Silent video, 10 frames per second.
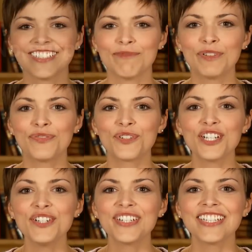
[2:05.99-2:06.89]
Before
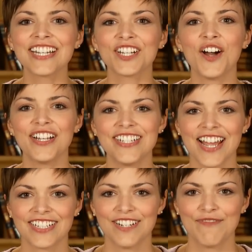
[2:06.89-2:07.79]
you collect
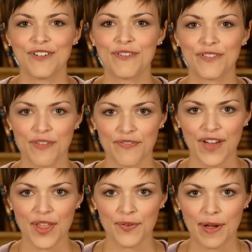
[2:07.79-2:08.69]
contact info for the
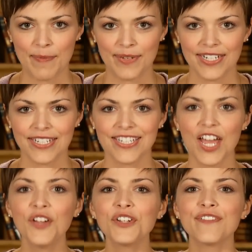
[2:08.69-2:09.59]
follow-up,
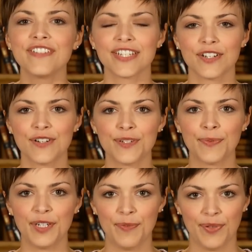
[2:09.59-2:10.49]
tell your visitors
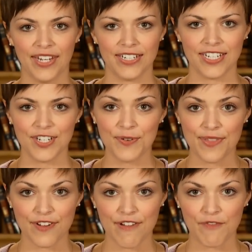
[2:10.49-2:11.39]
what you plan to do with
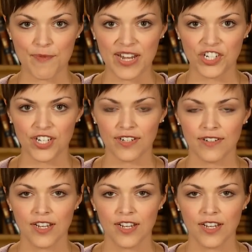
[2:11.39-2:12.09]
their information.